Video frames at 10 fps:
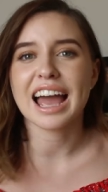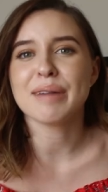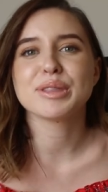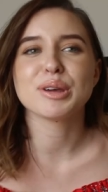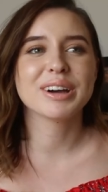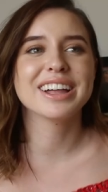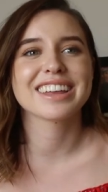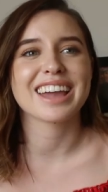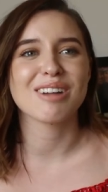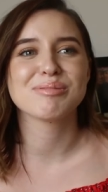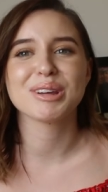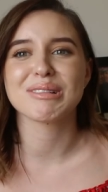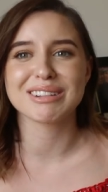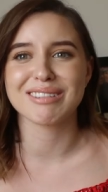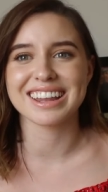I'm the
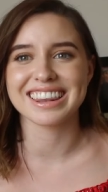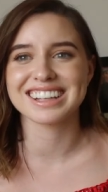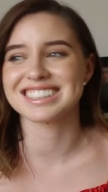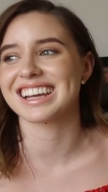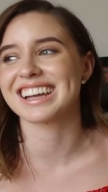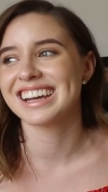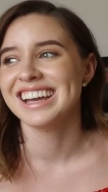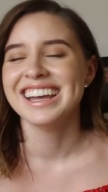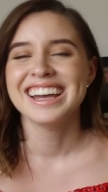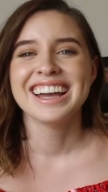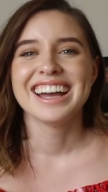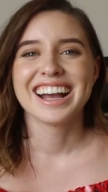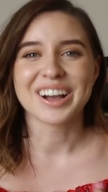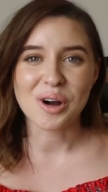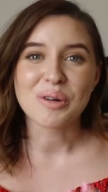only one that's like
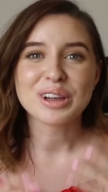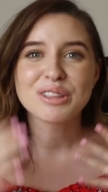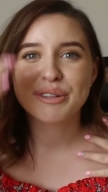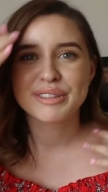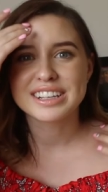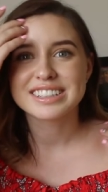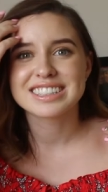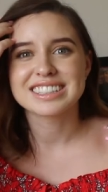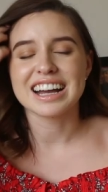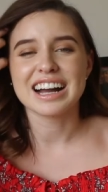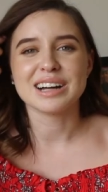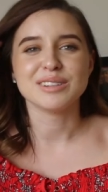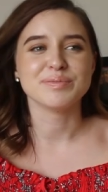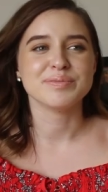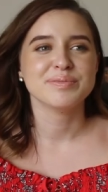going through this
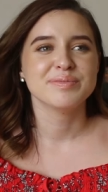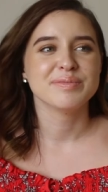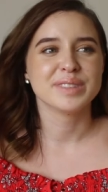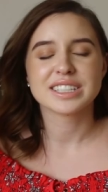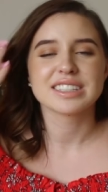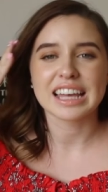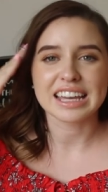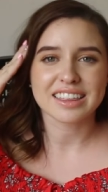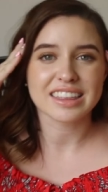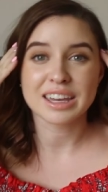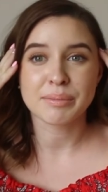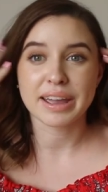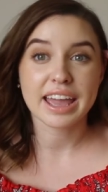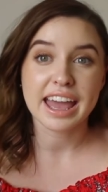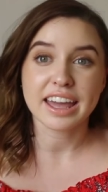this like thing in
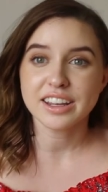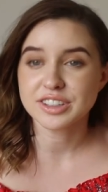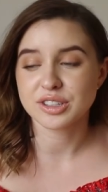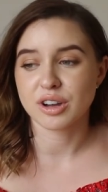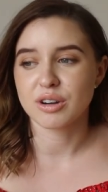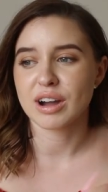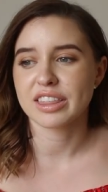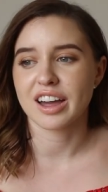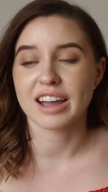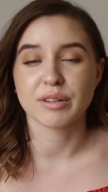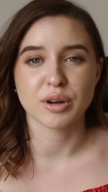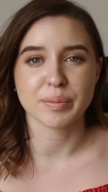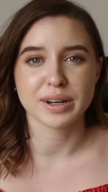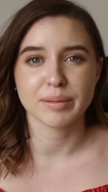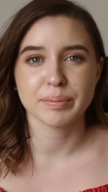my head, and so I thought I would
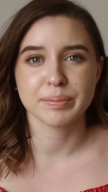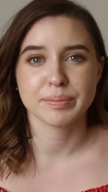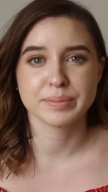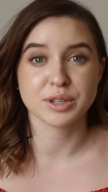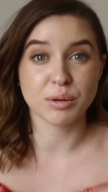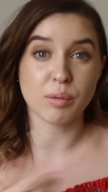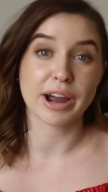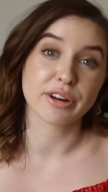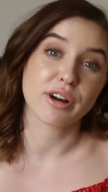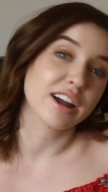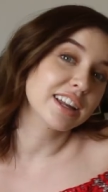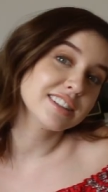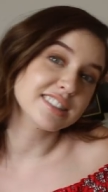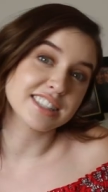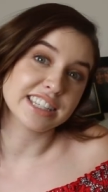open up to a wider
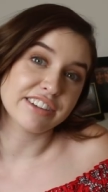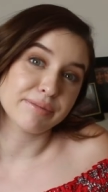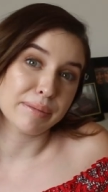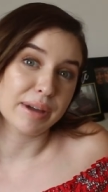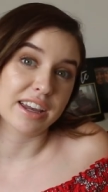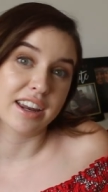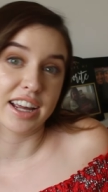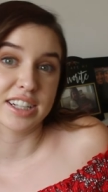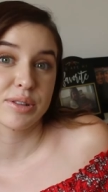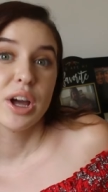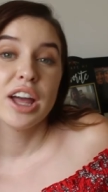audience and see if maybe I connect